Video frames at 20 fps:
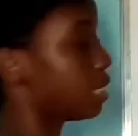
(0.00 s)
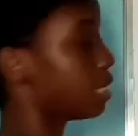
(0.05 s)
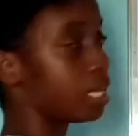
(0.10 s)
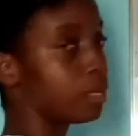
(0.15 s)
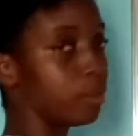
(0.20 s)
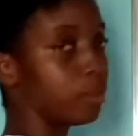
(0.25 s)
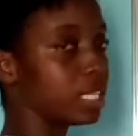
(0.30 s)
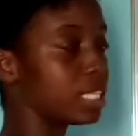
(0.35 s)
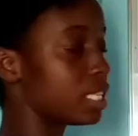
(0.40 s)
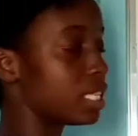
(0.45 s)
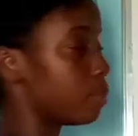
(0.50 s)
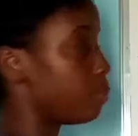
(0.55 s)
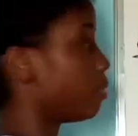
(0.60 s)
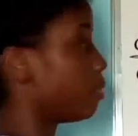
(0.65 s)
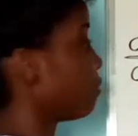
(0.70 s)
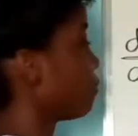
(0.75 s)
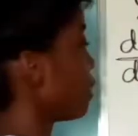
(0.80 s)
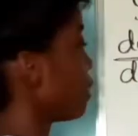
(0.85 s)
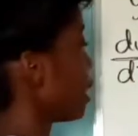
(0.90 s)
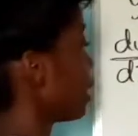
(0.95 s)
then we
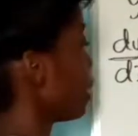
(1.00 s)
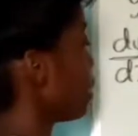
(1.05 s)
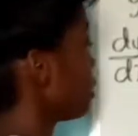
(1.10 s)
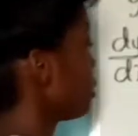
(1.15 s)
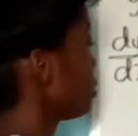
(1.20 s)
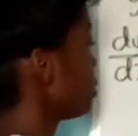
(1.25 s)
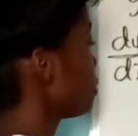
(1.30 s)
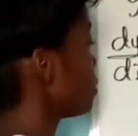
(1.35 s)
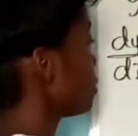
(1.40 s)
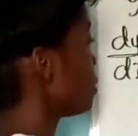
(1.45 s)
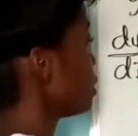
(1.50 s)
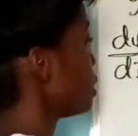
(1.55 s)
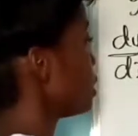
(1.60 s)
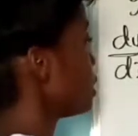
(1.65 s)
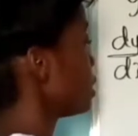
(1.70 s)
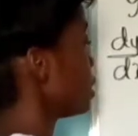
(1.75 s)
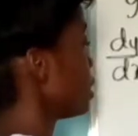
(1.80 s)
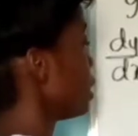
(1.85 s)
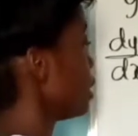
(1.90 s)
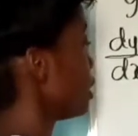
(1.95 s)
simplify. So
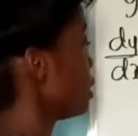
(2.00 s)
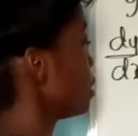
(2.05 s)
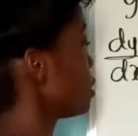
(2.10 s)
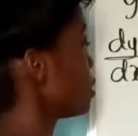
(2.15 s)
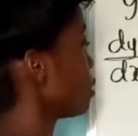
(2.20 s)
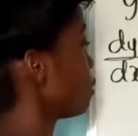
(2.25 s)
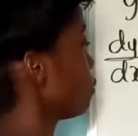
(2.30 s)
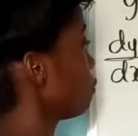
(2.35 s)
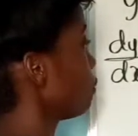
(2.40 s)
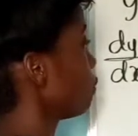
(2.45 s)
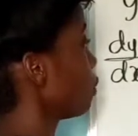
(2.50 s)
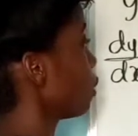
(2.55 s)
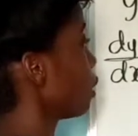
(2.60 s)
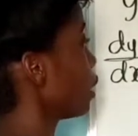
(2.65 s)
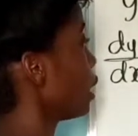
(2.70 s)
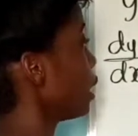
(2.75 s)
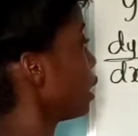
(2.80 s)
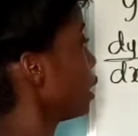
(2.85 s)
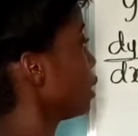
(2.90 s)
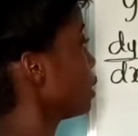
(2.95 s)
this is
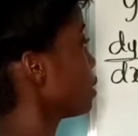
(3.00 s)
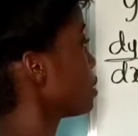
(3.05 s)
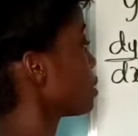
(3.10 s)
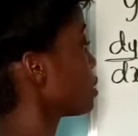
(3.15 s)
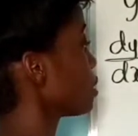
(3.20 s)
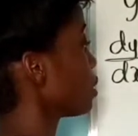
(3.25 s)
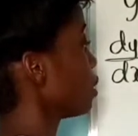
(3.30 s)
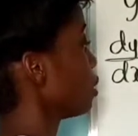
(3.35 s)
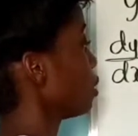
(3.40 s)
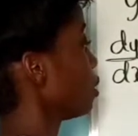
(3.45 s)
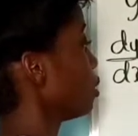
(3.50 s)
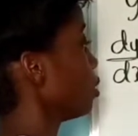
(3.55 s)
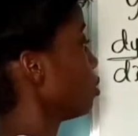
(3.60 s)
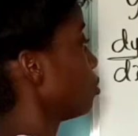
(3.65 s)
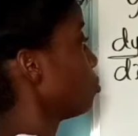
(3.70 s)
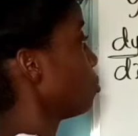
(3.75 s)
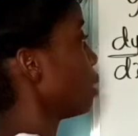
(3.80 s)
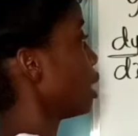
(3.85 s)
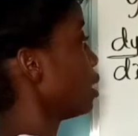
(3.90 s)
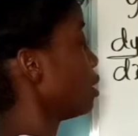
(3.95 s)
4x
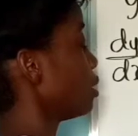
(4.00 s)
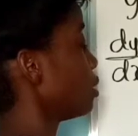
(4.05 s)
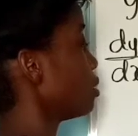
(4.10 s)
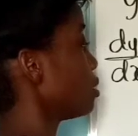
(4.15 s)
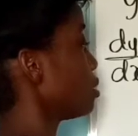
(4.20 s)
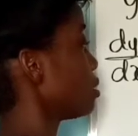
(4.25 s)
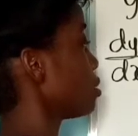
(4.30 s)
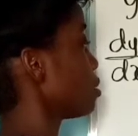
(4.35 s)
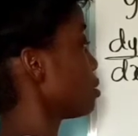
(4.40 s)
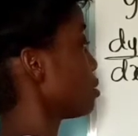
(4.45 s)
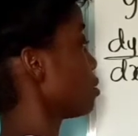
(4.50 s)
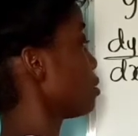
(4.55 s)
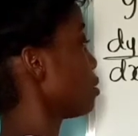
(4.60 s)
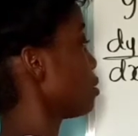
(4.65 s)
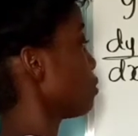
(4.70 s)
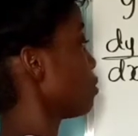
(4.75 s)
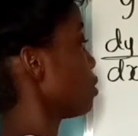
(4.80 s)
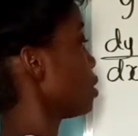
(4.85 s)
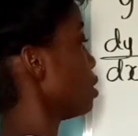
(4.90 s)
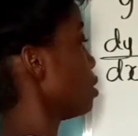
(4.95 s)
minus
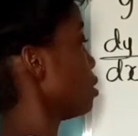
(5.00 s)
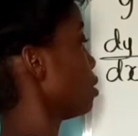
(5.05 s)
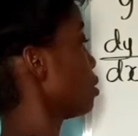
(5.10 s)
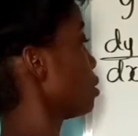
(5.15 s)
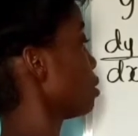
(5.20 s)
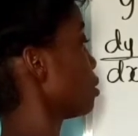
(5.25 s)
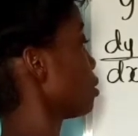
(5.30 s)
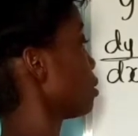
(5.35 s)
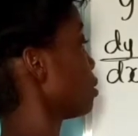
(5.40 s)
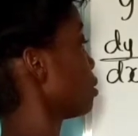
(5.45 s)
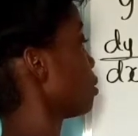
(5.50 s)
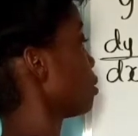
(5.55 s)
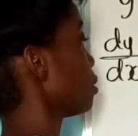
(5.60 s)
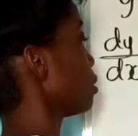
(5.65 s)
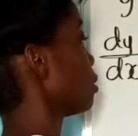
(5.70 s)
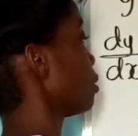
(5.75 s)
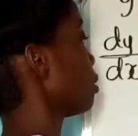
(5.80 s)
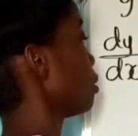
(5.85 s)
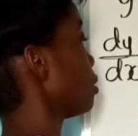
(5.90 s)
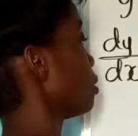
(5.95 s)
3
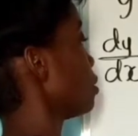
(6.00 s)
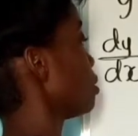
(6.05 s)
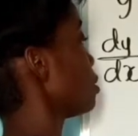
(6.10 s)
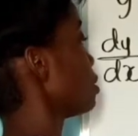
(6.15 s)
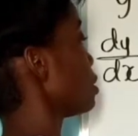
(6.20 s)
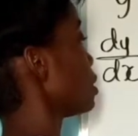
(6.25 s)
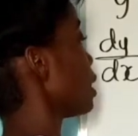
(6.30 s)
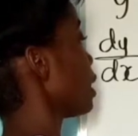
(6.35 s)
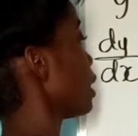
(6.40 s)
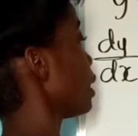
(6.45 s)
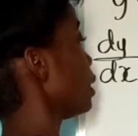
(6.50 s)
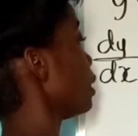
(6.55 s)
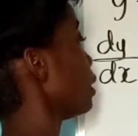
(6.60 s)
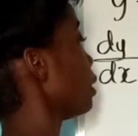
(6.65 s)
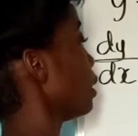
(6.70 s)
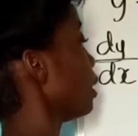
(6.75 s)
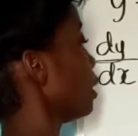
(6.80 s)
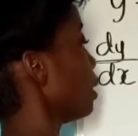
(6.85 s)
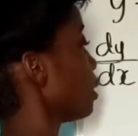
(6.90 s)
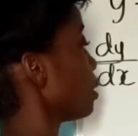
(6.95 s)
sine
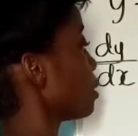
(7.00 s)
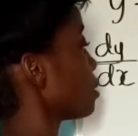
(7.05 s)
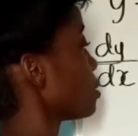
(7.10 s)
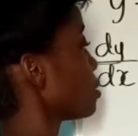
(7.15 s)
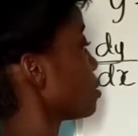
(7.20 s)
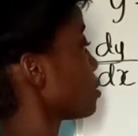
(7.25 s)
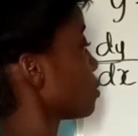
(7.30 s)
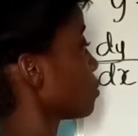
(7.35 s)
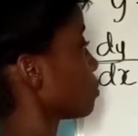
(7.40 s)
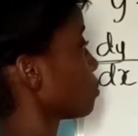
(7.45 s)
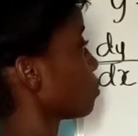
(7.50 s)
x.